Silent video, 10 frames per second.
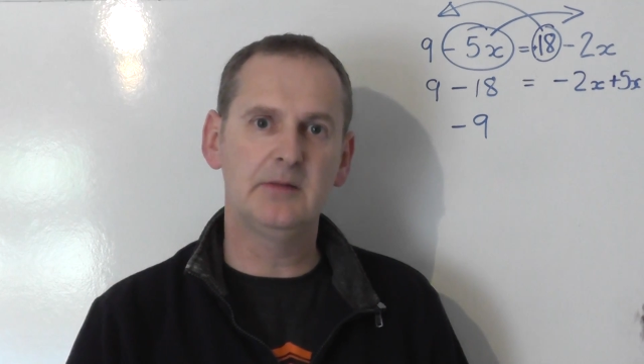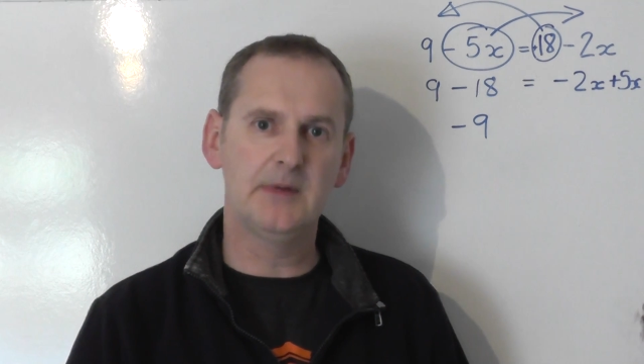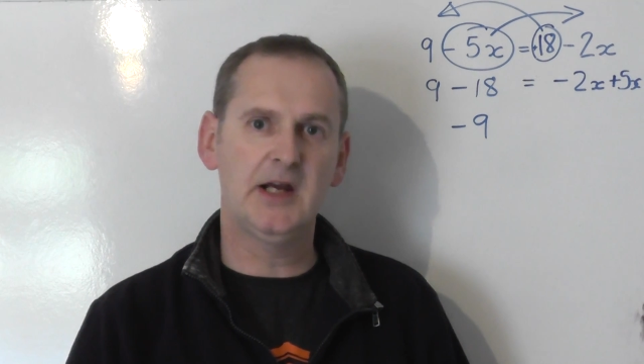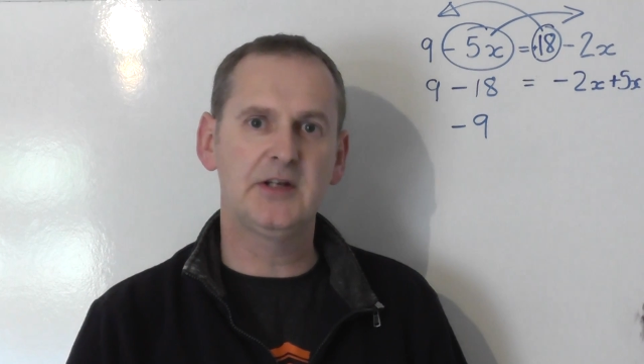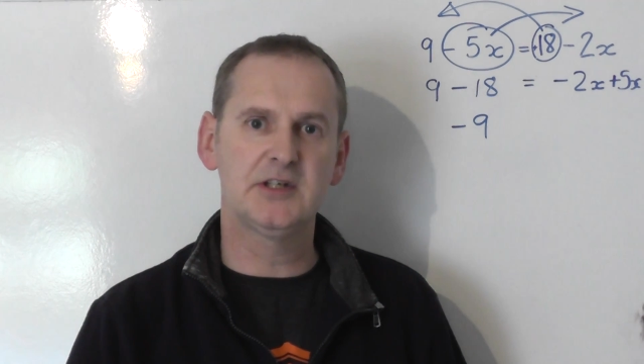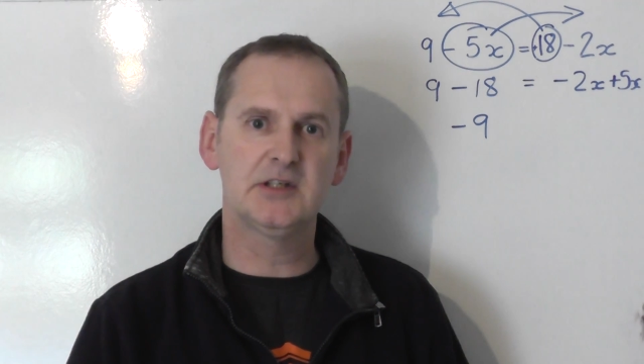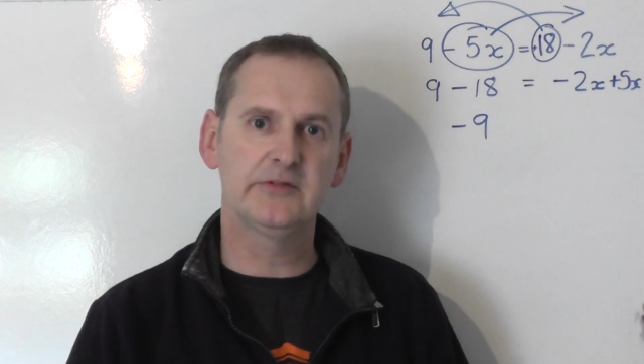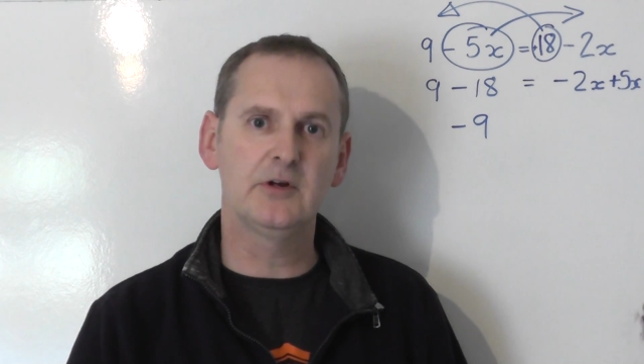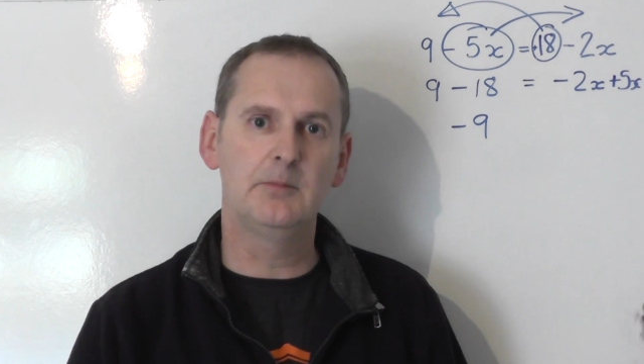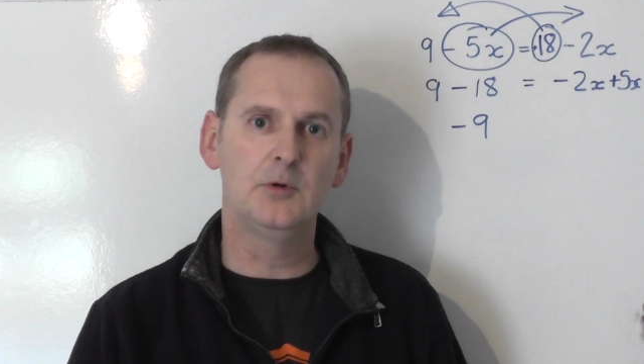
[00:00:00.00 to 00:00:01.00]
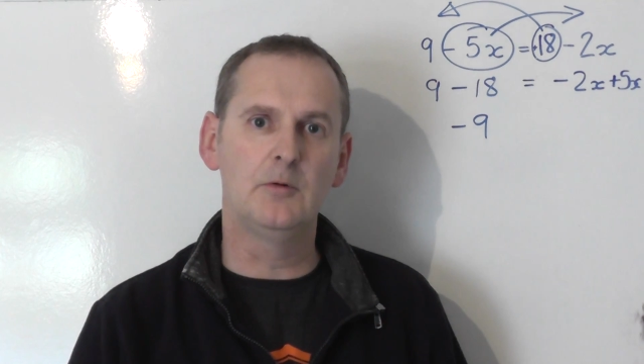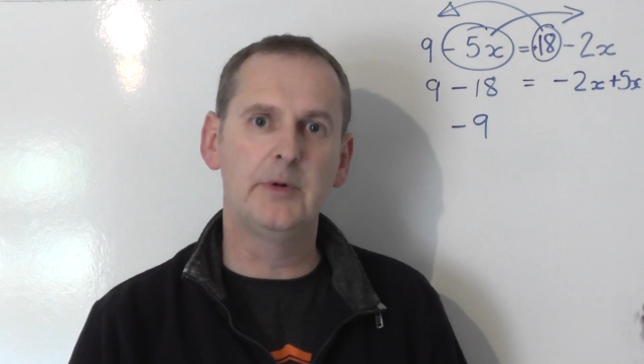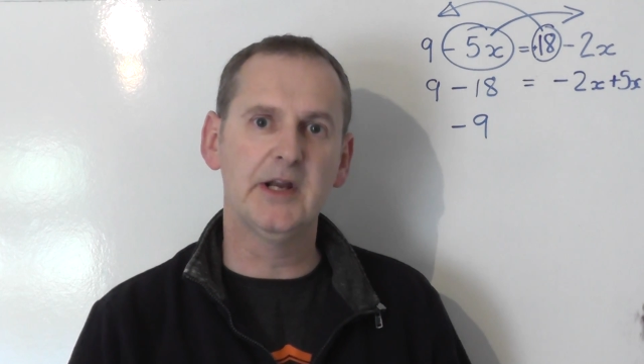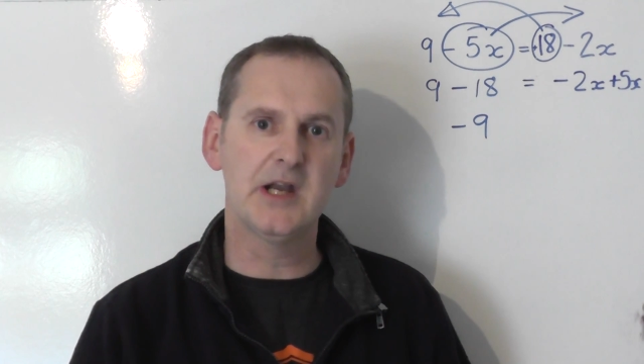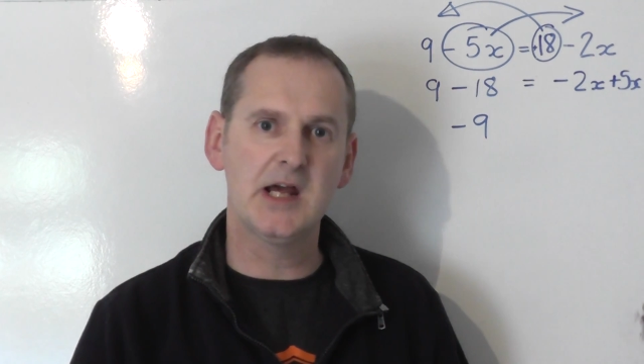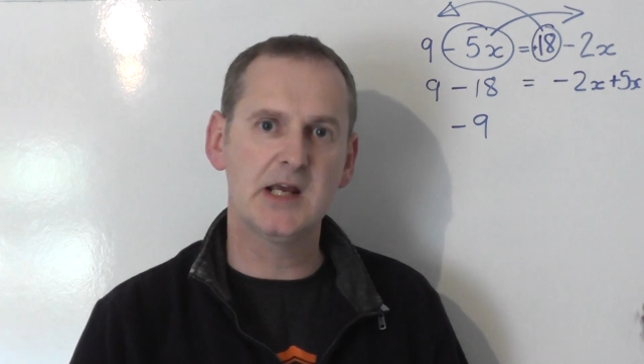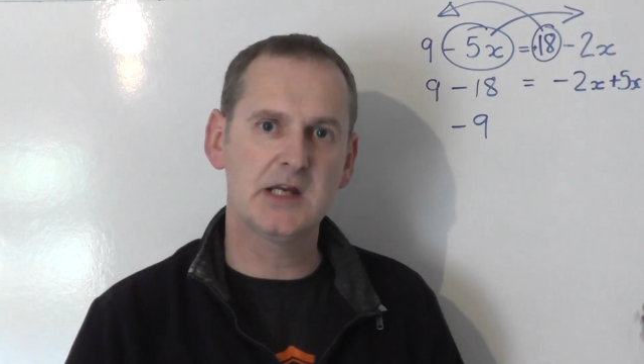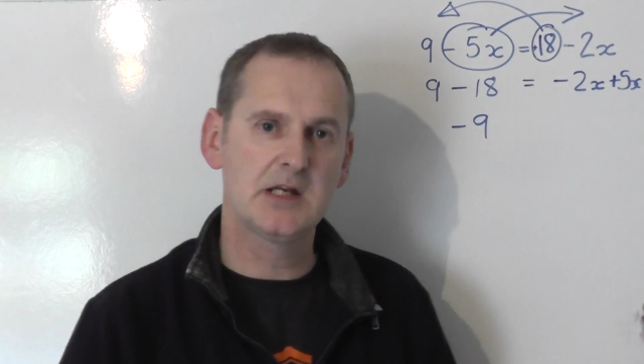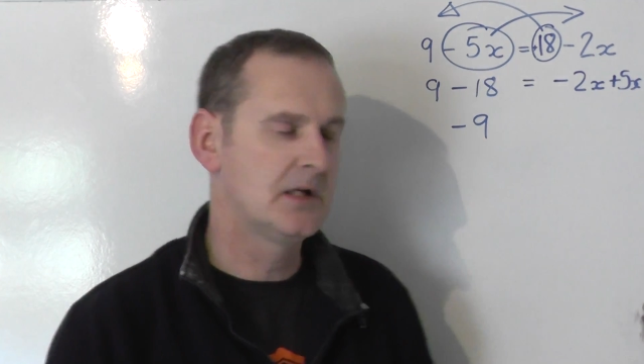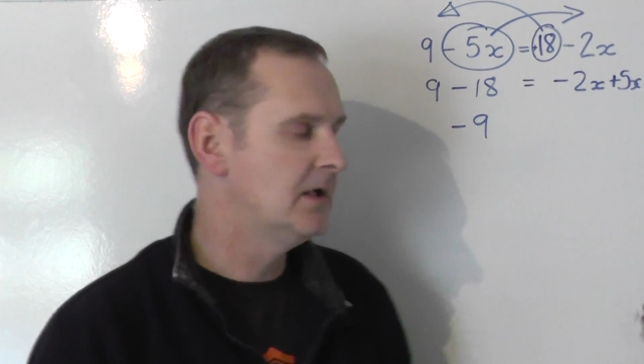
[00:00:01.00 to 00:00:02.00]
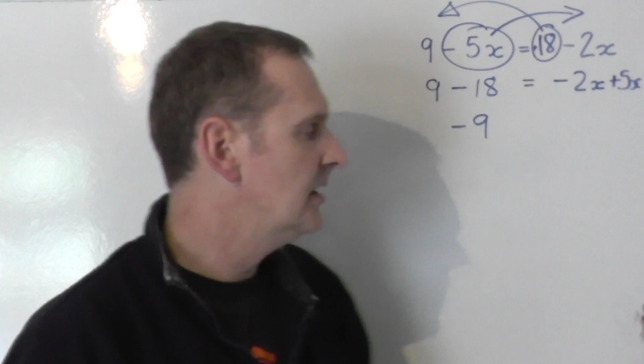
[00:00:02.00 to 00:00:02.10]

The minuses have got more by 9.